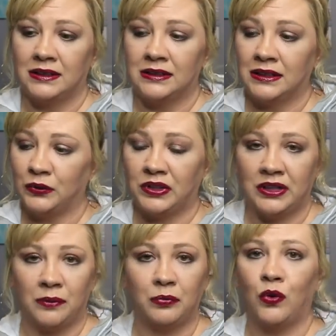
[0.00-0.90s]
liquid
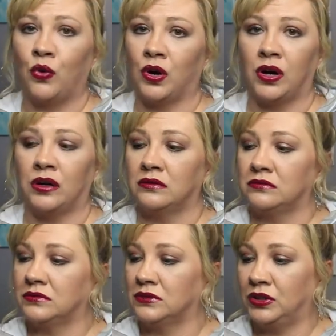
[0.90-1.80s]
lip
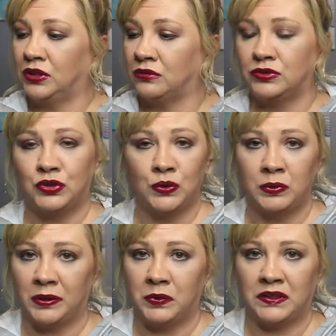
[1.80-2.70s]
or tube
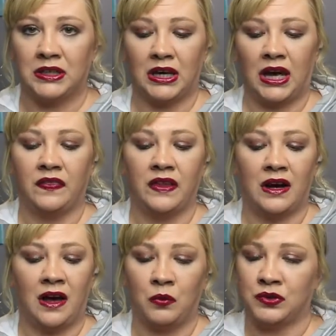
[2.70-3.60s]
lipstick, and then
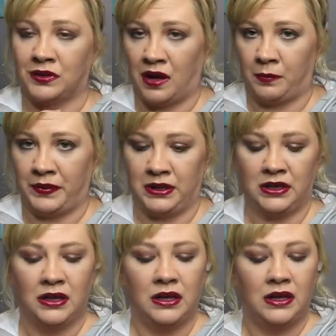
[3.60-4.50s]
I will top
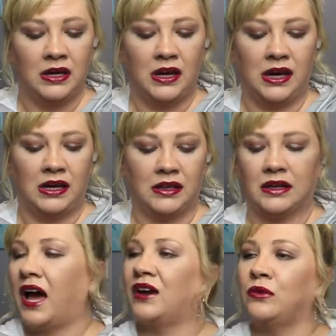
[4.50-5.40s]
it.
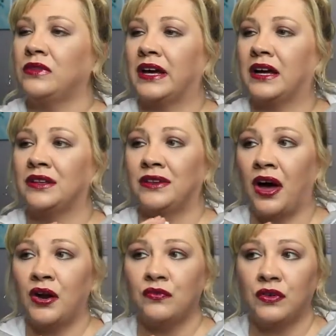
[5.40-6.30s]
And I don't like a
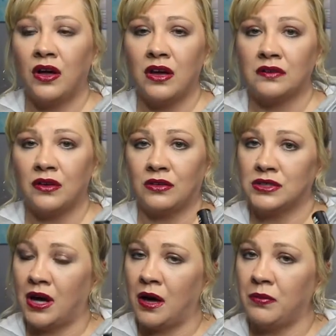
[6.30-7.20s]
lot of gloss on
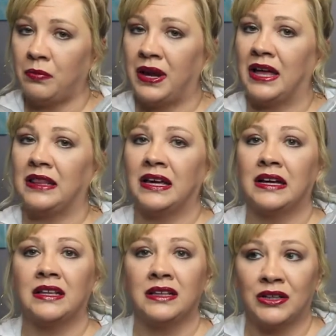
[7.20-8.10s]
top, but I
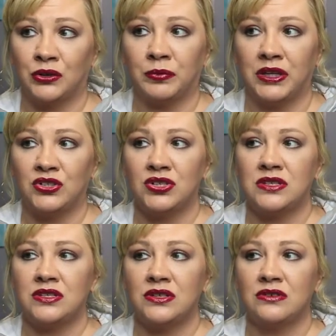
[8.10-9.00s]
like a little bit,
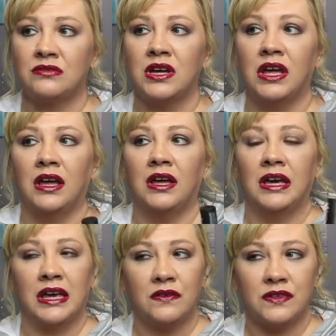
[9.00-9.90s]
just to
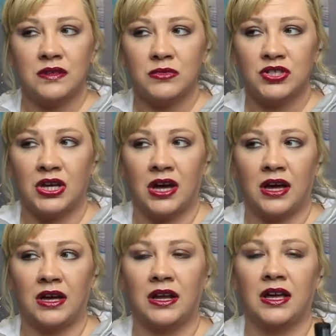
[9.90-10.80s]
give some
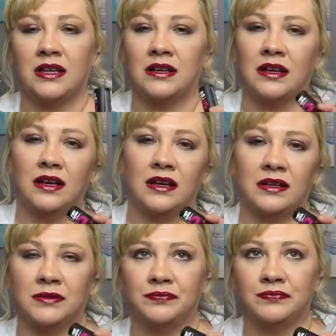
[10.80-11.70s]
shine
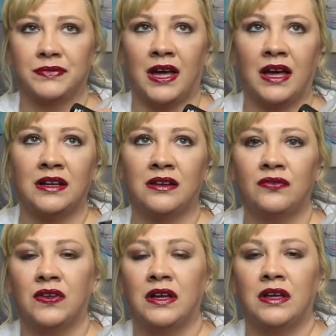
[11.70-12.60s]
and kind of